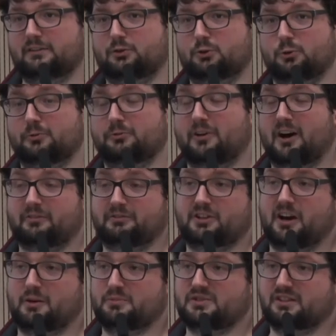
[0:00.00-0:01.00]
do five
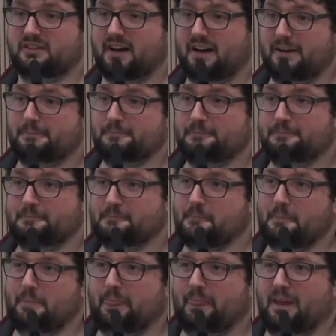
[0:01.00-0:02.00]
times a day.
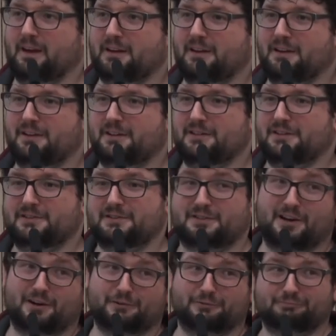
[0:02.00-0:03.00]

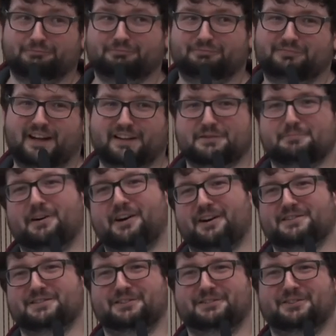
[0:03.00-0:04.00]
So that's my
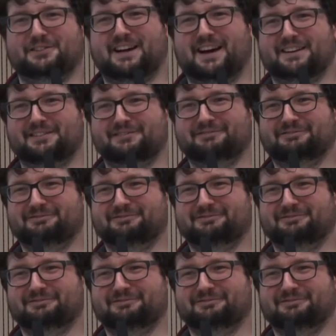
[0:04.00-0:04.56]
answer to that.